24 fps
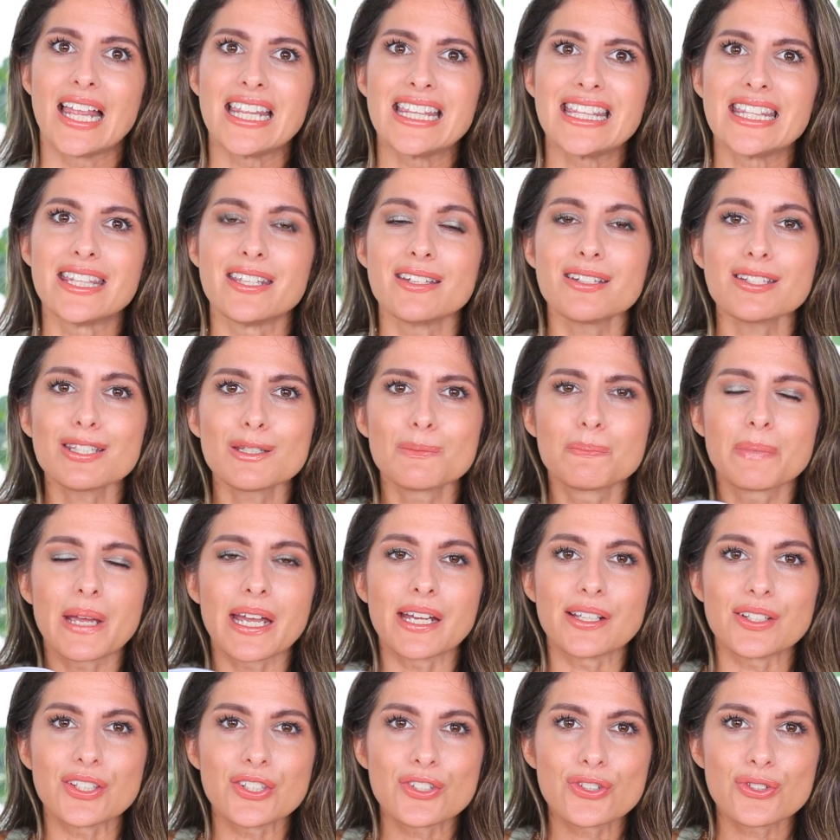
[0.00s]
This
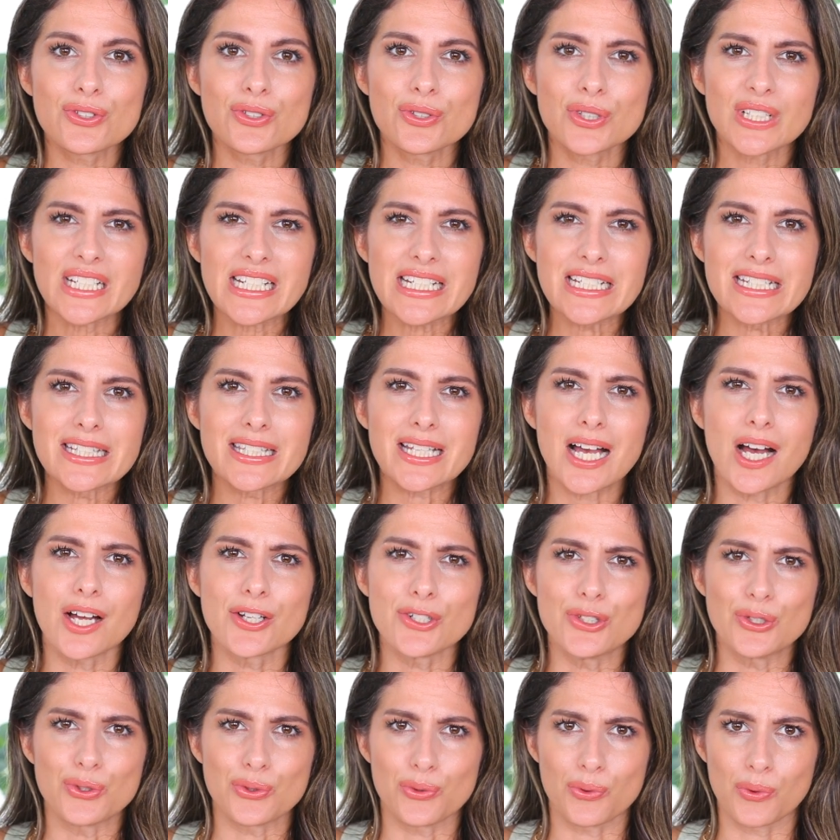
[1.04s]
bathing suit is
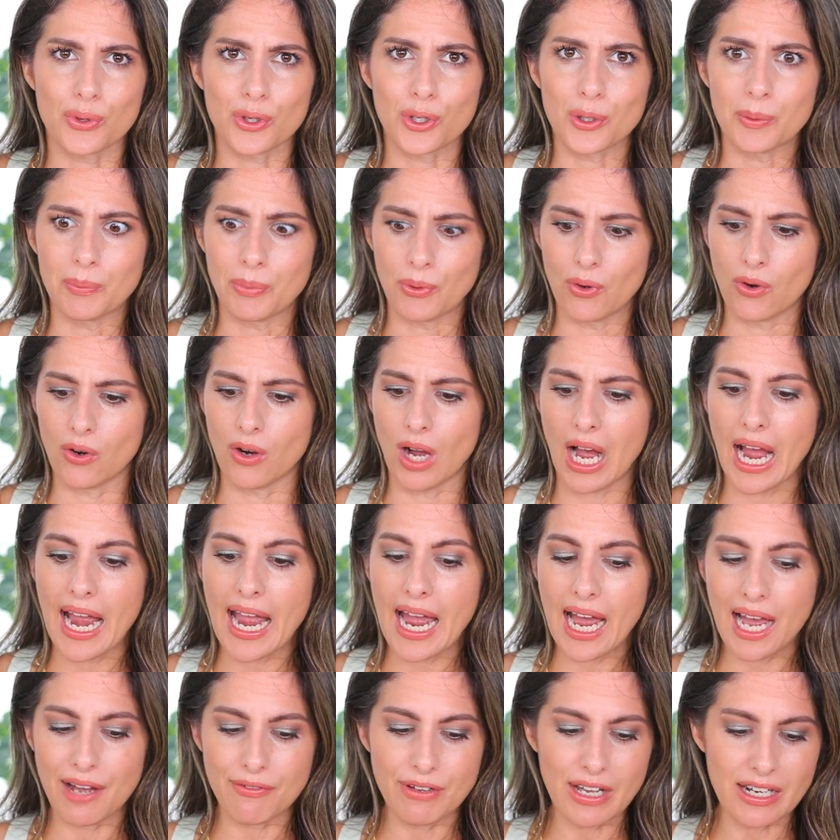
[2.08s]
adorable. I
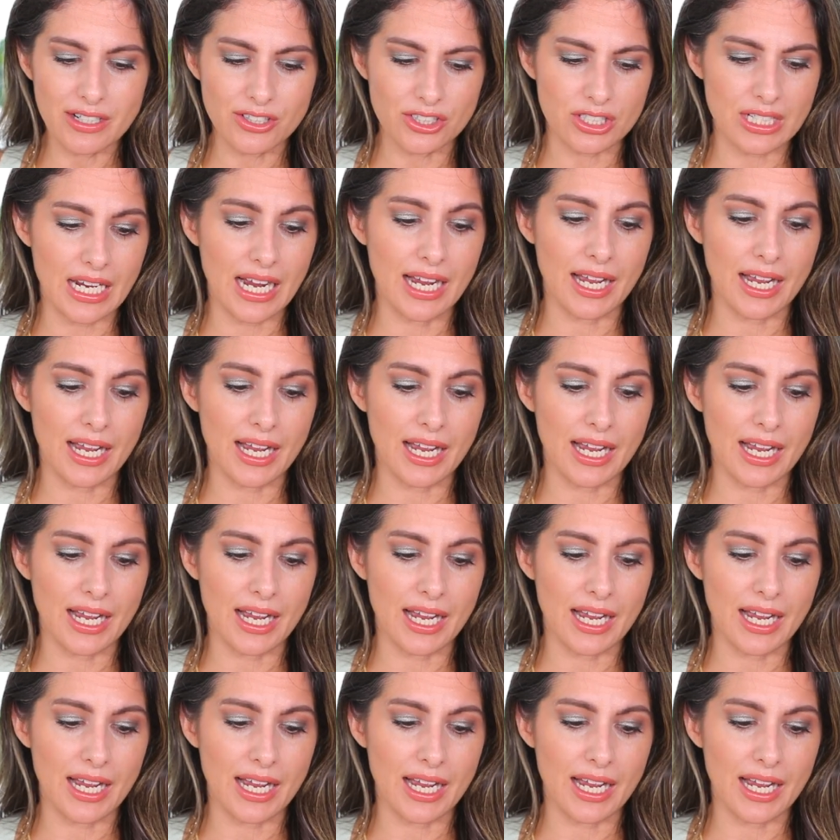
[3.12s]
have actually I